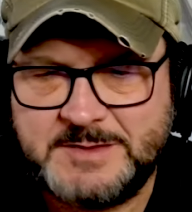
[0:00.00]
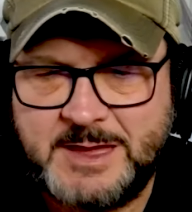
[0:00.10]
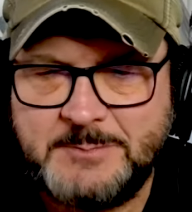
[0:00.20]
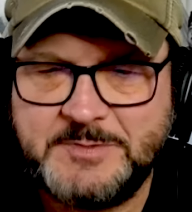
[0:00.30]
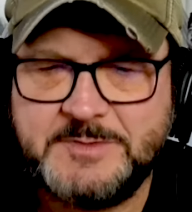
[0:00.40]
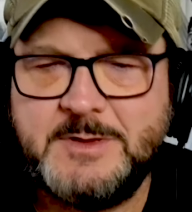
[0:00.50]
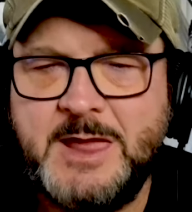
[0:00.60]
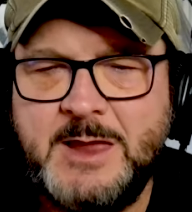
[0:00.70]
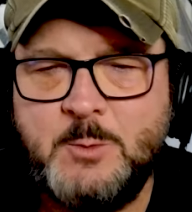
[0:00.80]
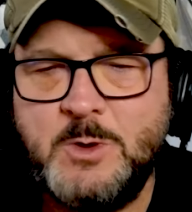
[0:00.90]
stops
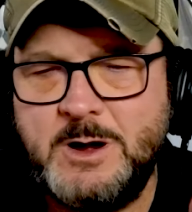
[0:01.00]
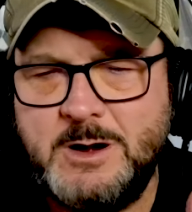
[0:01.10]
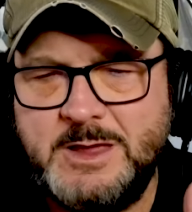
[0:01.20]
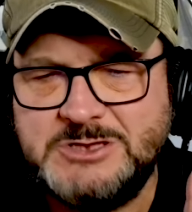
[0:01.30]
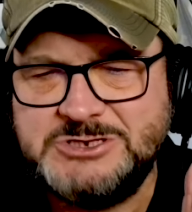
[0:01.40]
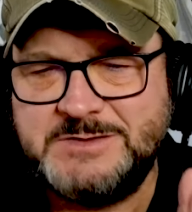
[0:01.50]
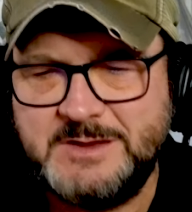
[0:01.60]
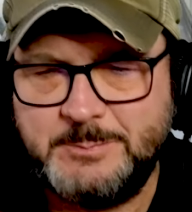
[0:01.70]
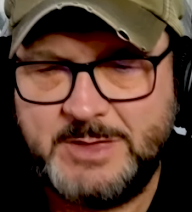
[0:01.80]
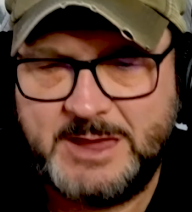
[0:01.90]
and where
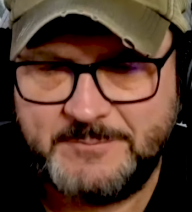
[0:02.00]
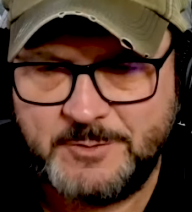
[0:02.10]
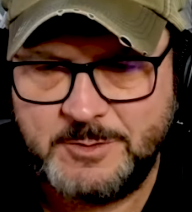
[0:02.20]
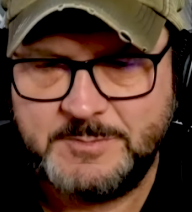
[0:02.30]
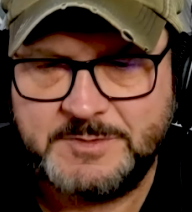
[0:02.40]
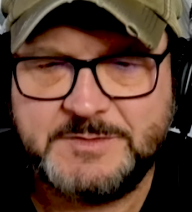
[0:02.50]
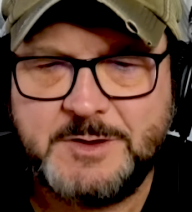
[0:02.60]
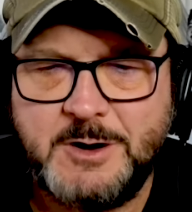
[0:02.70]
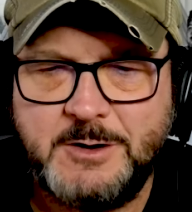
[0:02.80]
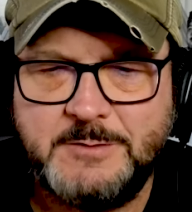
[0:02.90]
agentic platforms
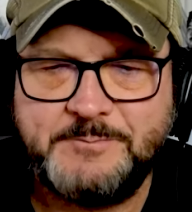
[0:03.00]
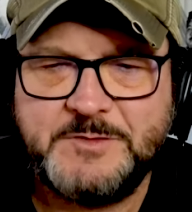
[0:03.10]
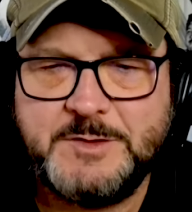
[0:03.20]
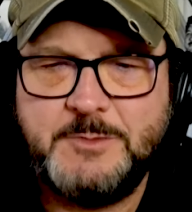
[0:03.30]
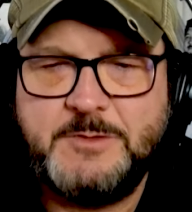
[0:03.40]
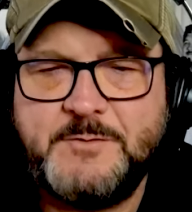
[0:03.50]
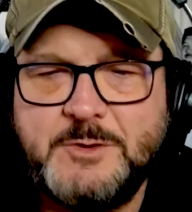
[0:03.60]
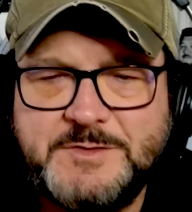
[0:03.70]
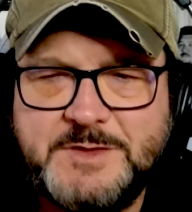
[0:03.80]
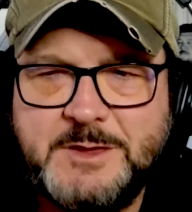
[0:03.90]
start. So the
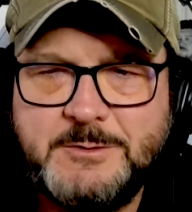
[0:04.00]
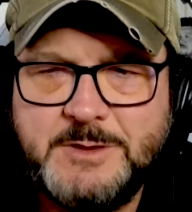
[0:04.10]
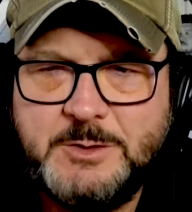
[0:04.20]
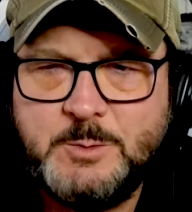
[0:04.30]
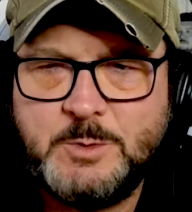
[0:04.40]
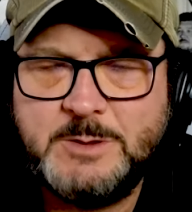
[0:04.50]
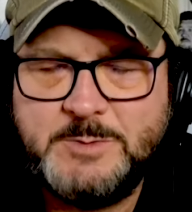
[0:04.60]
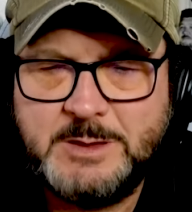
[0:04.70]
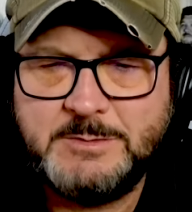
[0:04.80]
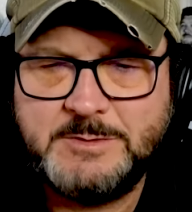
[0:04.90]
first skill that you would want to
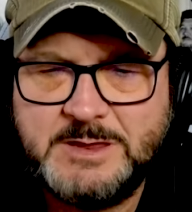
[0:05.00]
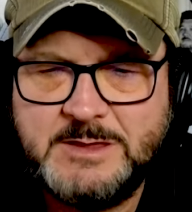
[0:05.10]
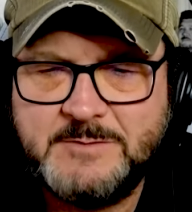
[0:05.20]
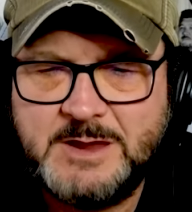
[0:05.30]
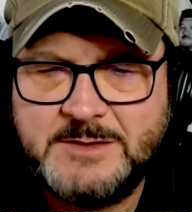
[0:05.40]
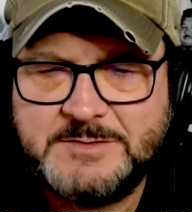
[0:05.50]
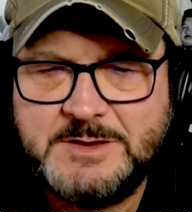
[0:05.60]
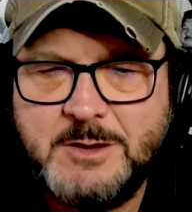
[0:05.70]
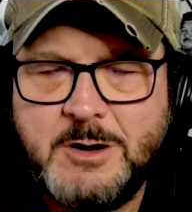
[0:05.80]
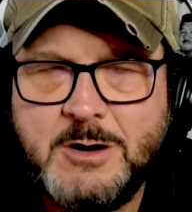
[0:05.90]
be able to give an
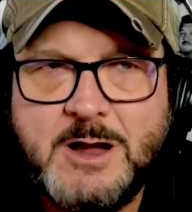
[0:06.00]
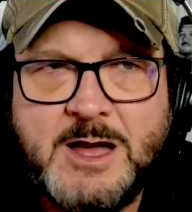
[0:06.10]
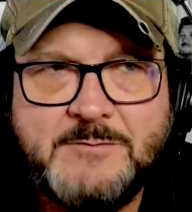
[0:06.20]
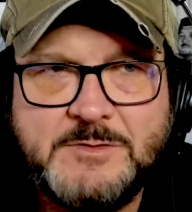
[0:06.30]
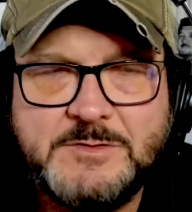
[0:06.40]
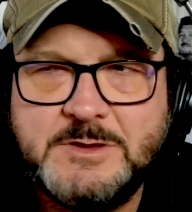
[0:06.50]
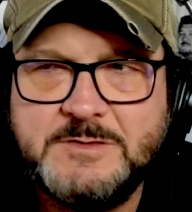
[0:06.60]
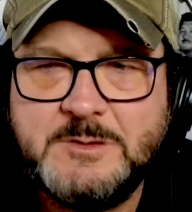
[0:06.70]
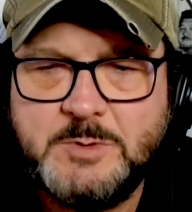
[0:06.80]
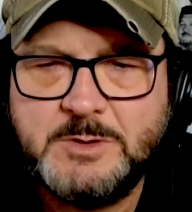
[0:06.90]
SDR, obviously,
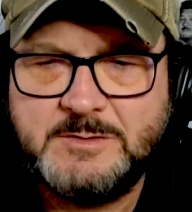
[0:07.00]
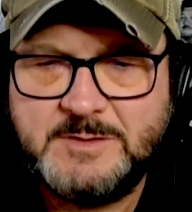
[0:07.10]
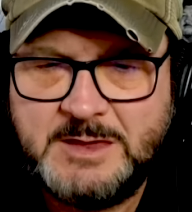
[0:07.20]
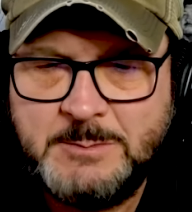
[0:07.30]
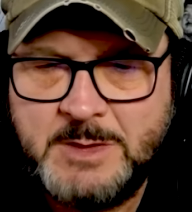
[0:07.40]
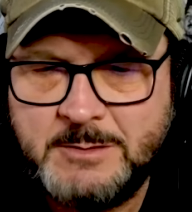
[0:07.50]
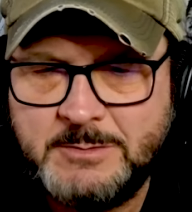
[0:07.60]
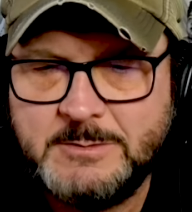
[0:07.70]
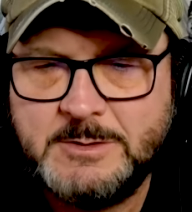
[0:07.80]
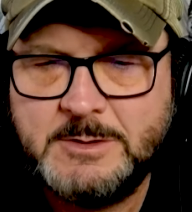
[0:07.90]
is the ability to
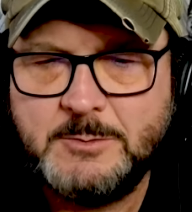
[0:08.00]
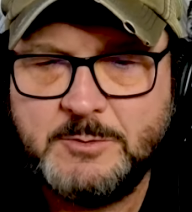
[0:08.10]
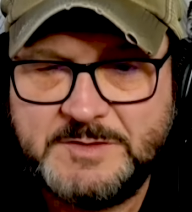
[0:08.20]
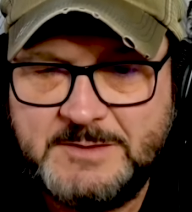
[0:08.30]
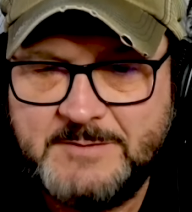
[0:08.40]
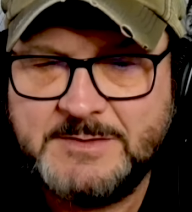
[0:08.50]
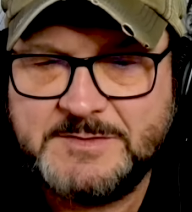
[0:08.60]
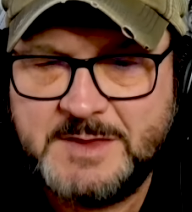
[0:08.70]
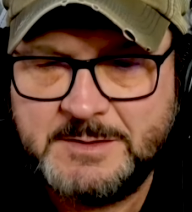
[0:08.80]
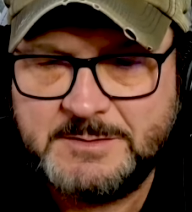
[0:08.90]
email, receive and
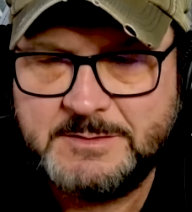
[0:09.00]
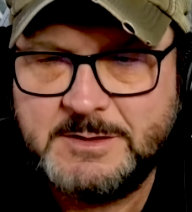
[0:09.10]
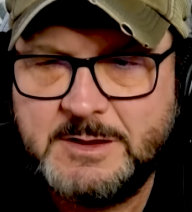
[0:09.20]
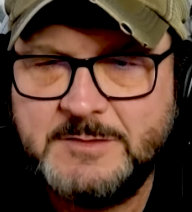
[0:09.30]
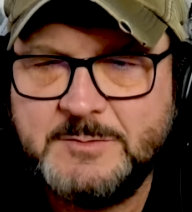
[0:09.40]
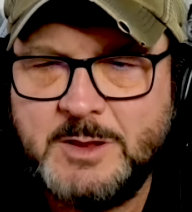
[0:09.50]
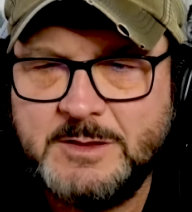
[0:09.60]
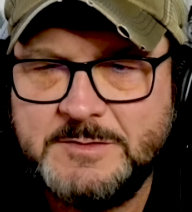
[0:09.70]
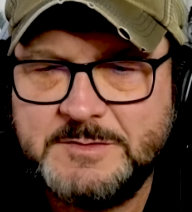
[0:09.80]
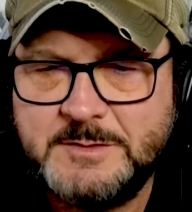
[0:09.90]
send, as well
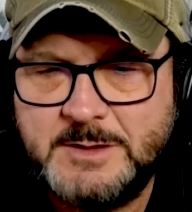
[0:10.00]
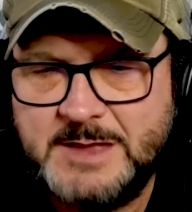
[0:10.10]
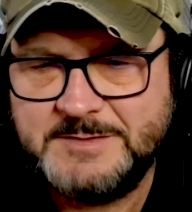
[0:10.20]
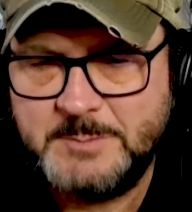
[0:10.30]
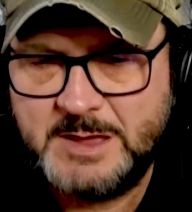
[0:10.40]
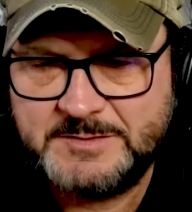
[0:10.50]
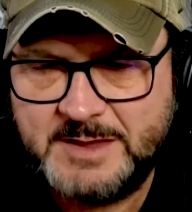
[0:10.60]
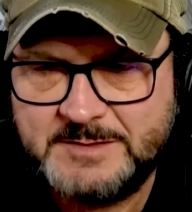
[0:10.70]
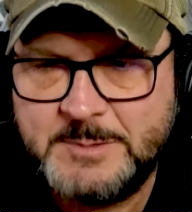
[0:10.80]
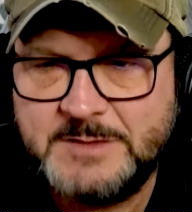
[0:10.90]
as SMS
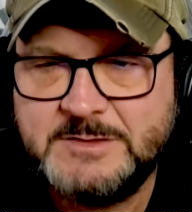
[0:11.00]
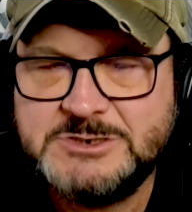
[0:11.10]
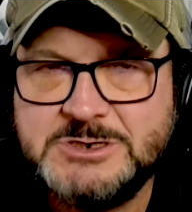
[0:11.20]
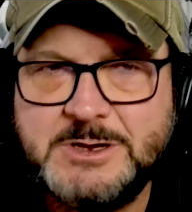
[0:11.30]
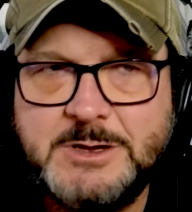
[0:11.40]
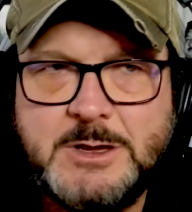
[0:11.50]
text message.